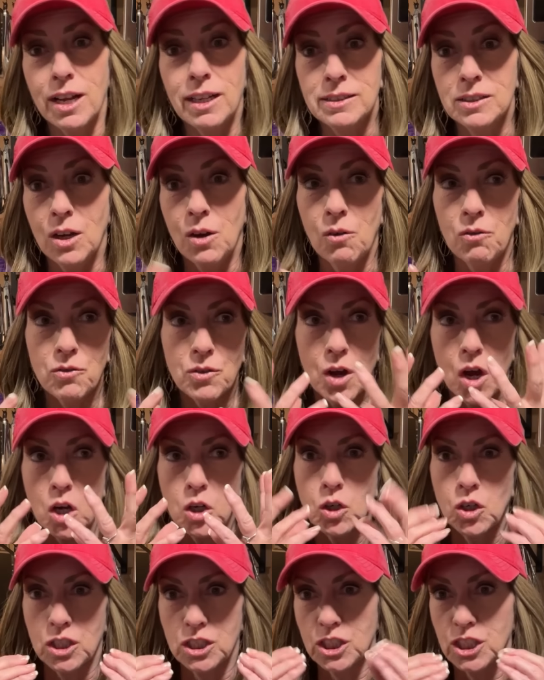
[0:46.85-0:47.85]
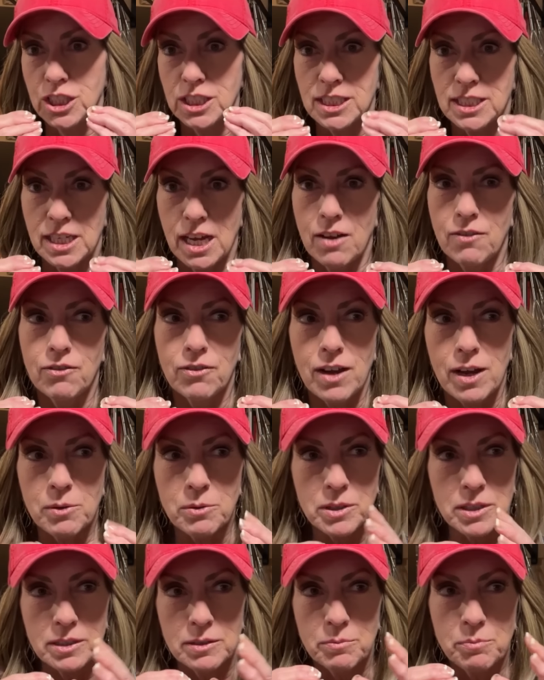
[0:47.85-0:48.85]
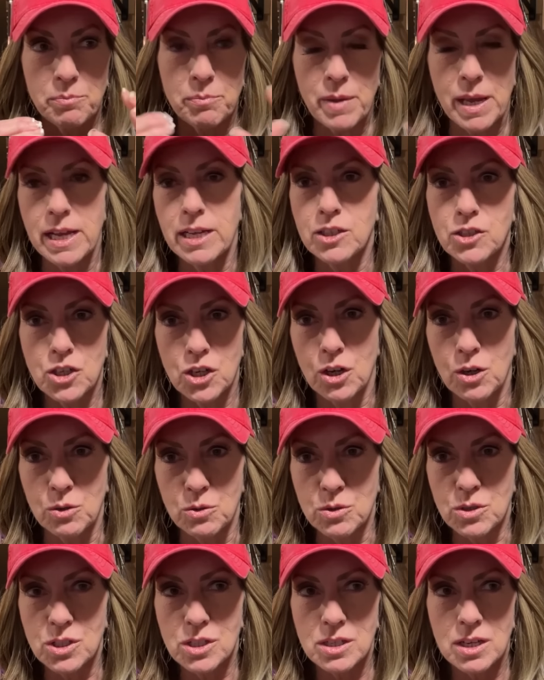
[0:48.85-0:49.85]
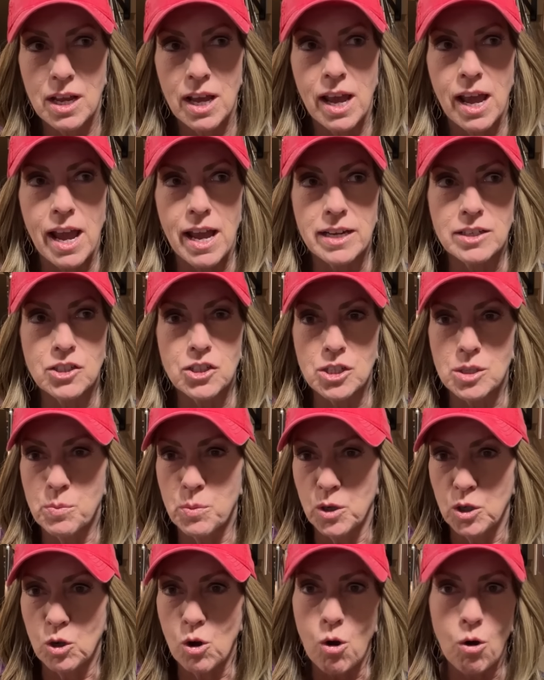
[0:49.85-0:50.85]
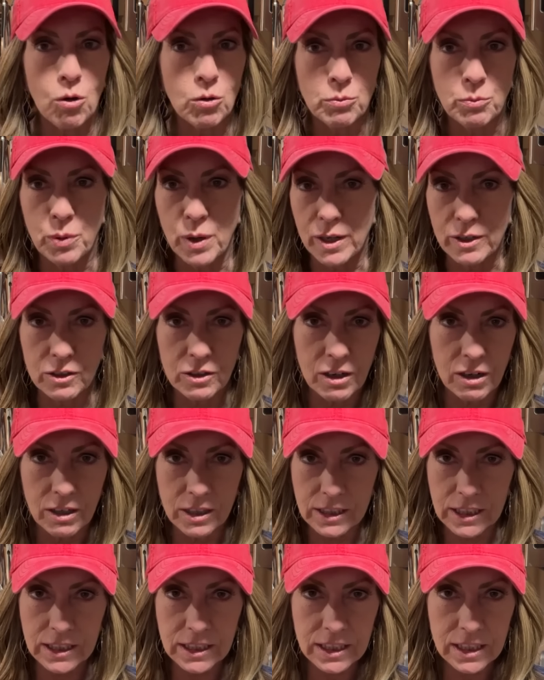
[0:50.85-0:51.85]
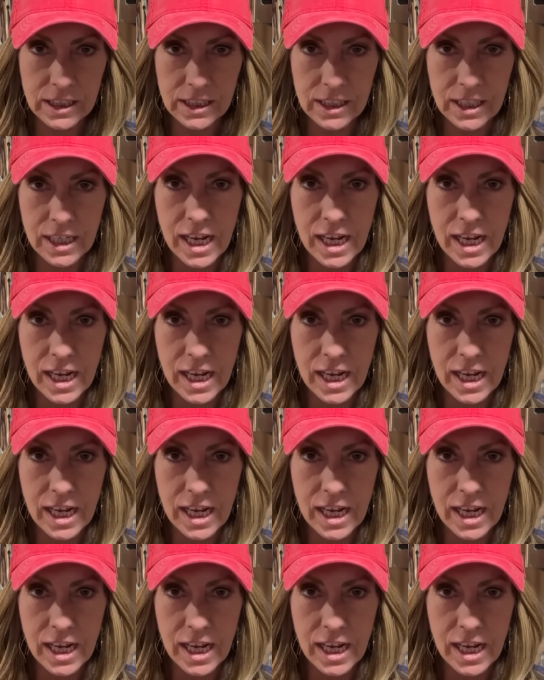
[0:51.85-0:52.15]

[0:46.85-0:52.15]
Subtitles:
I love crunchy stuff. I would make toast and just put cold butter on it